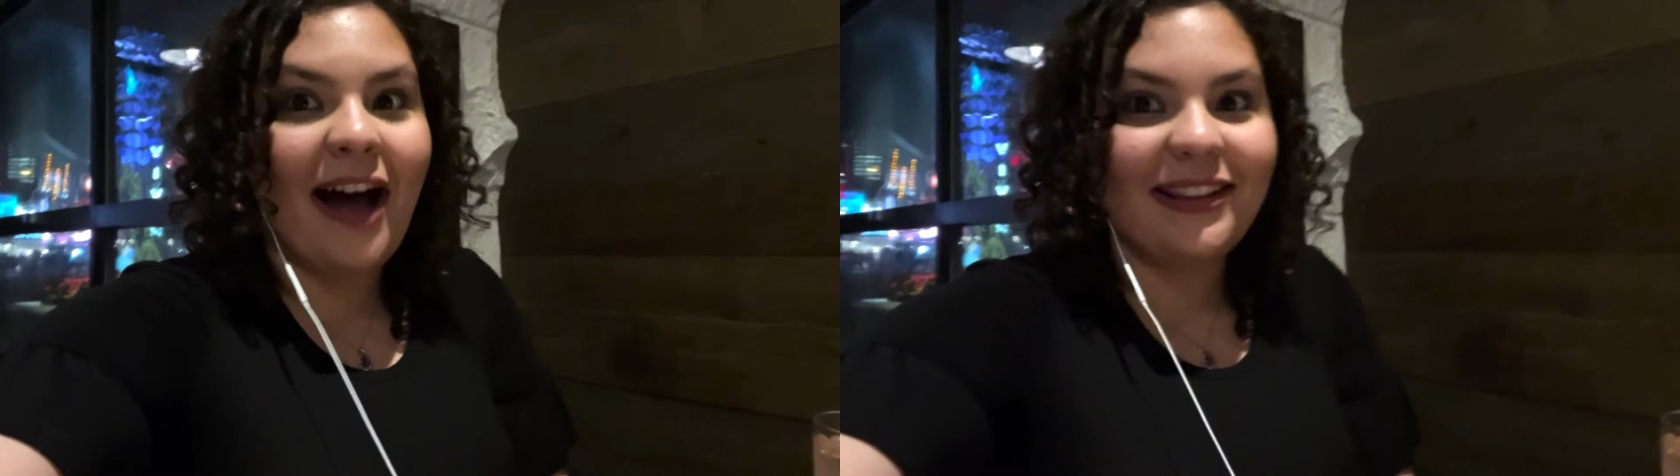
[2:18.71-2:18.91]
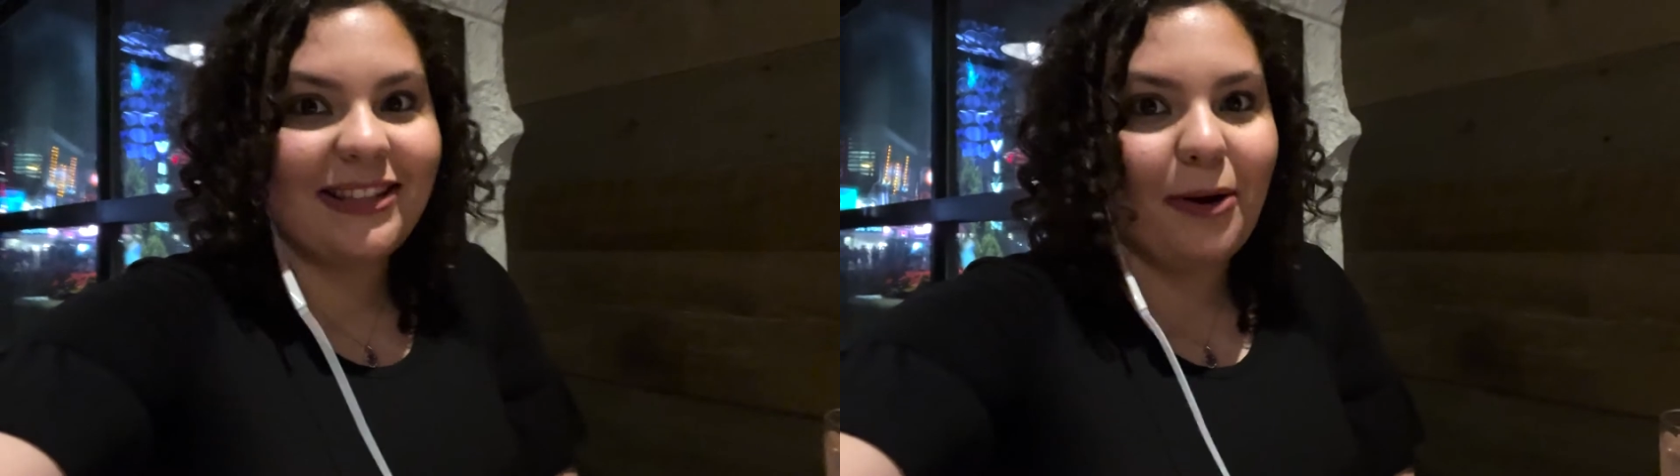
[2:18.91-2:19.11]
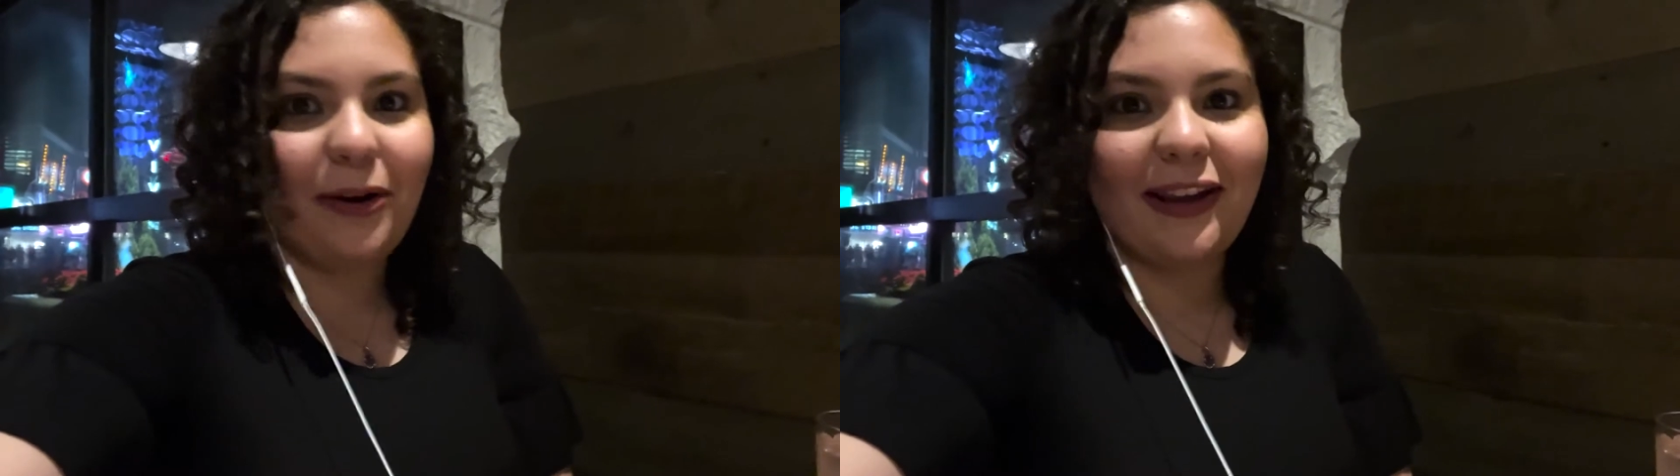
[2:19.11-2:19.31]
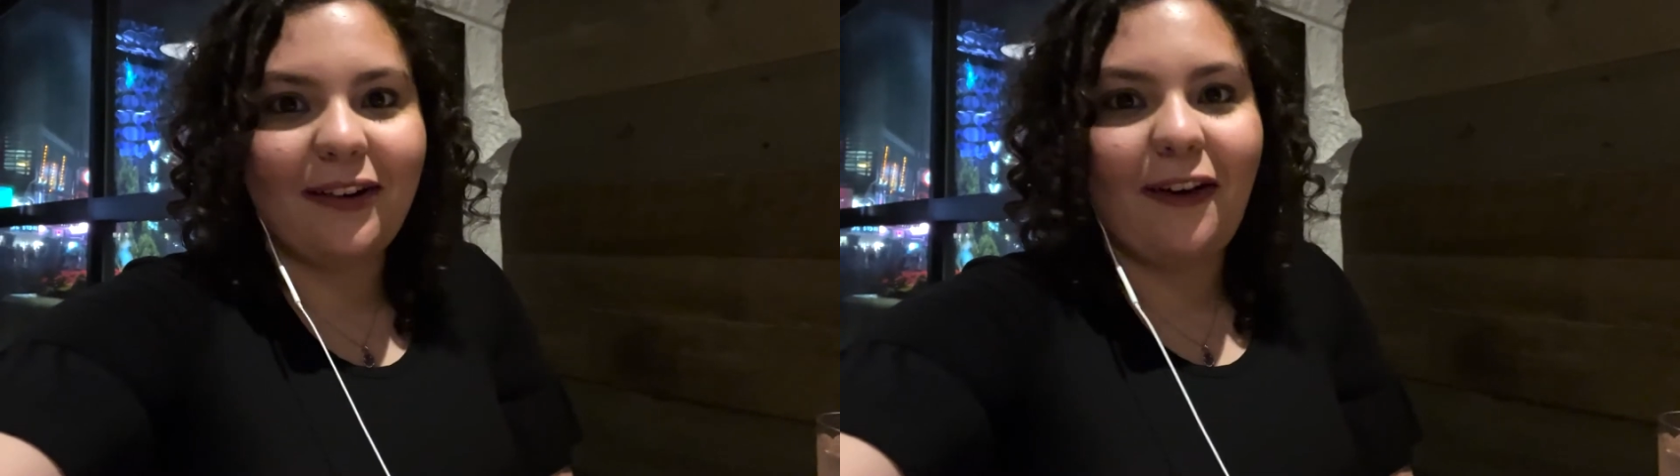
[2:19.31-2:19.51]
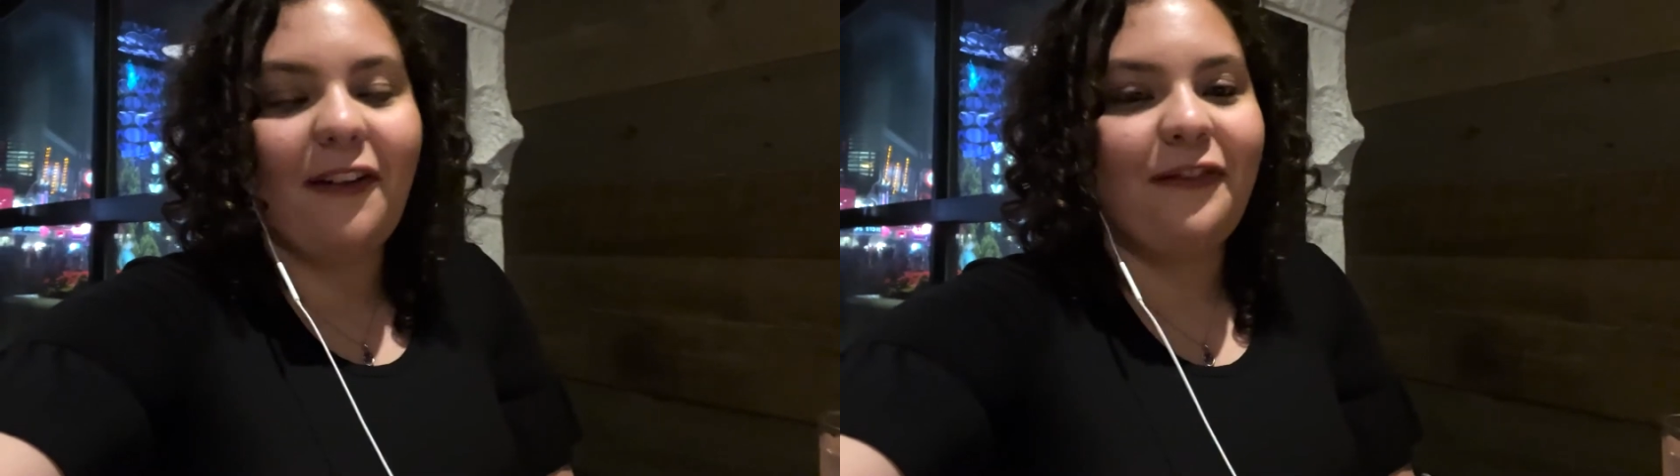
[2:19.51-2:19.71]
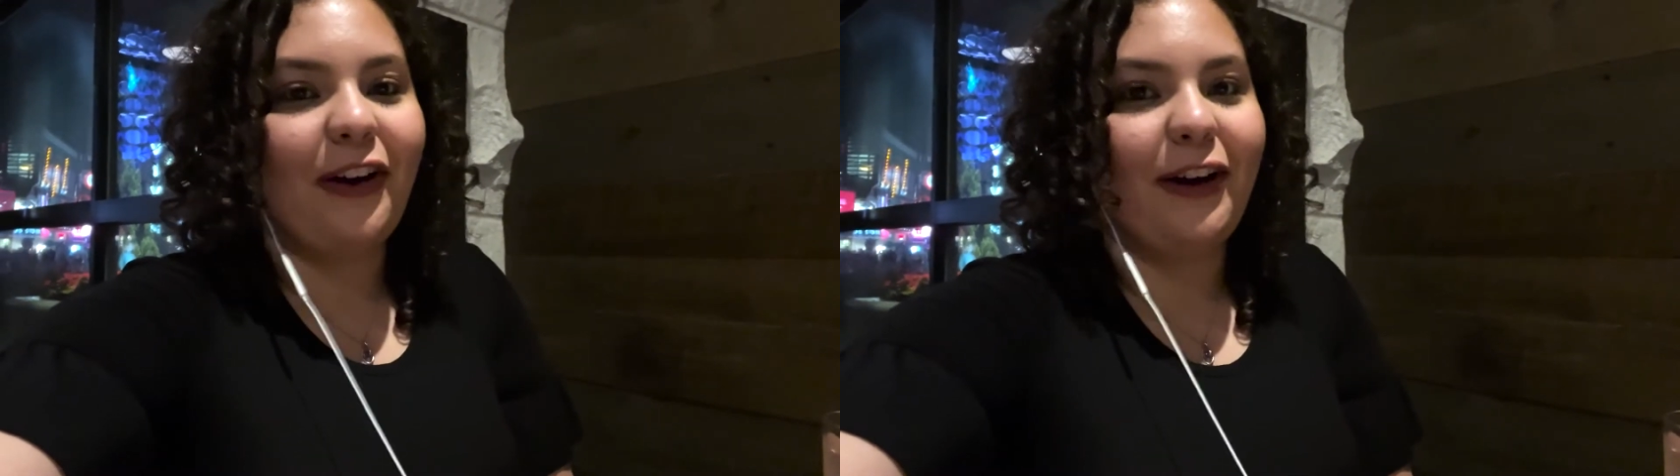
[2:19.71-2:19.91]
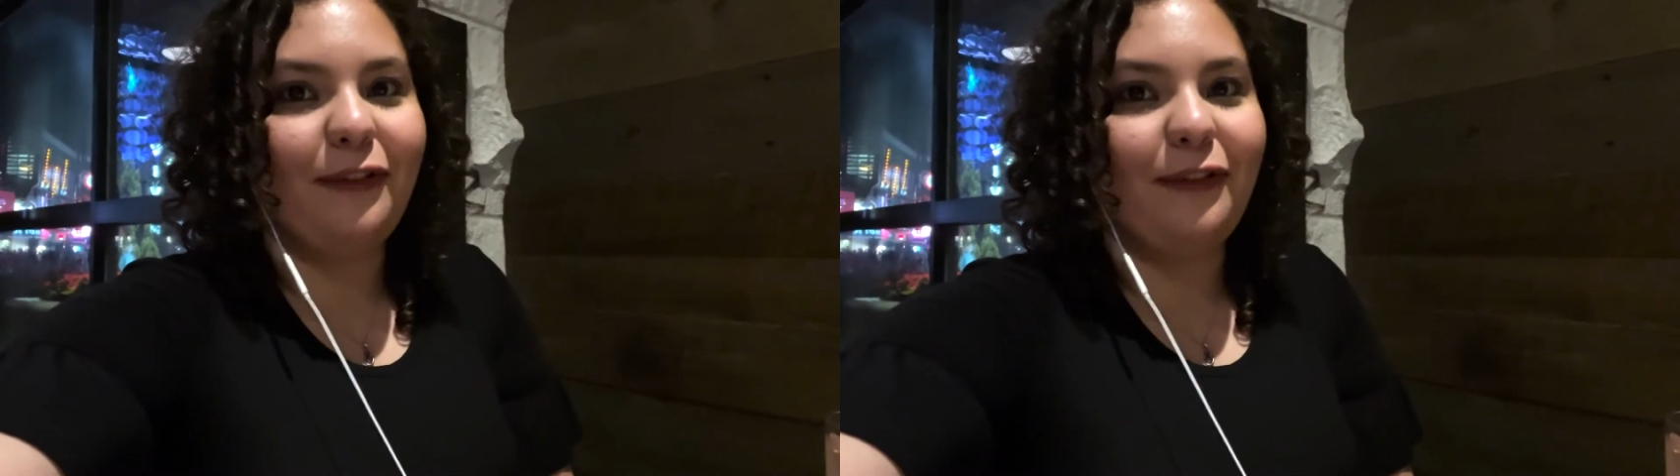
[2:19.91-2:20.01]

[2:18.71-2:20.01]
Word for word: not smoky at all. Very